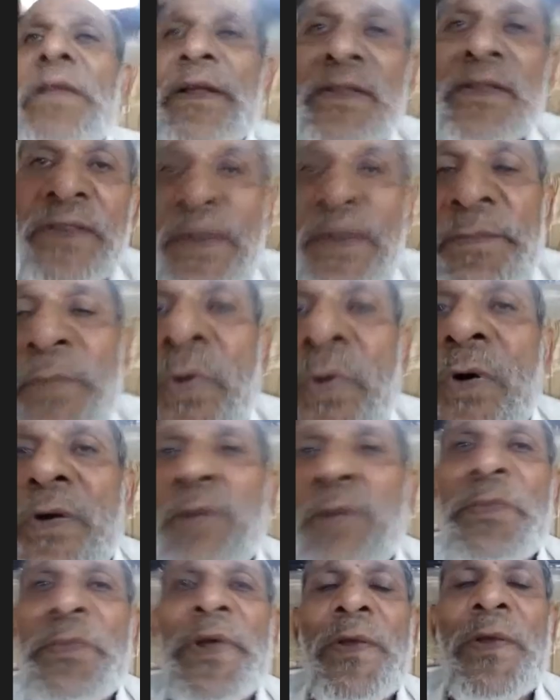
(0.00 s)
the
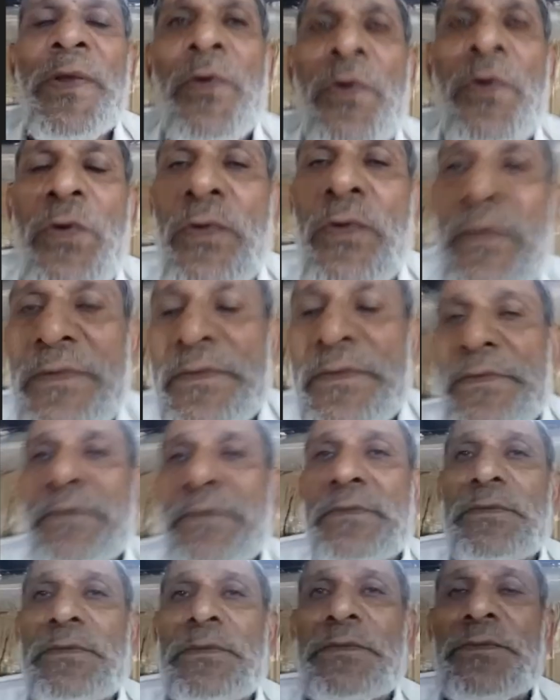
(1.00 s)
bone marrow
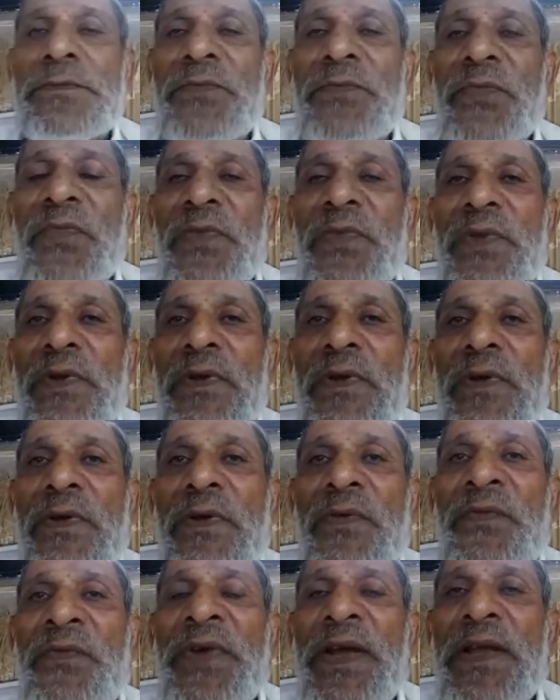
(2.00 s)

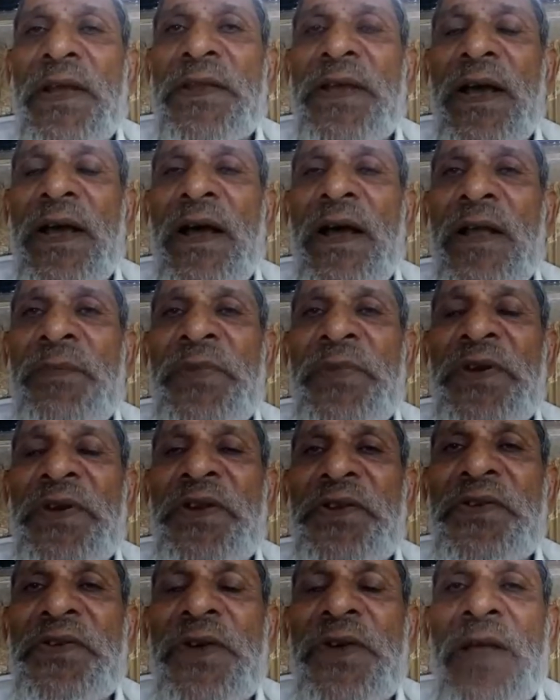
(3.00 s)
where the
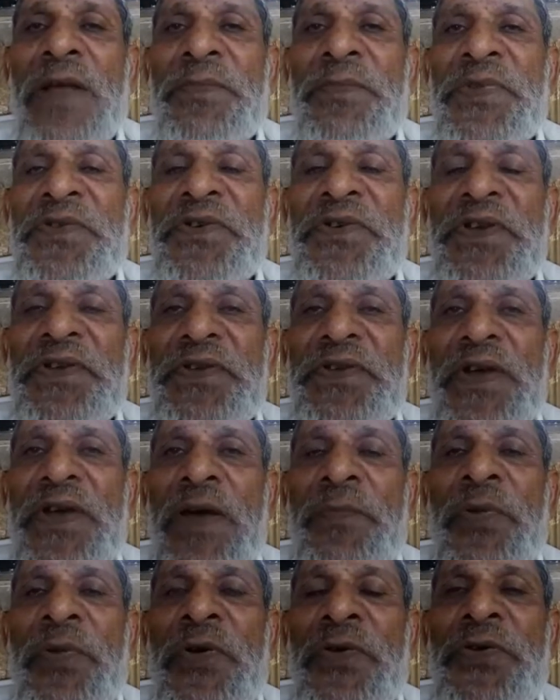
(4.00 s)
RBDs, RBCs are
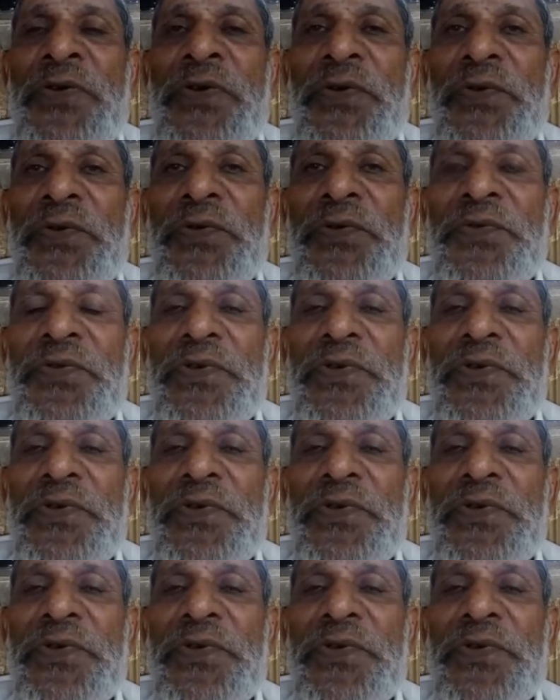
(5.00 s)
produced,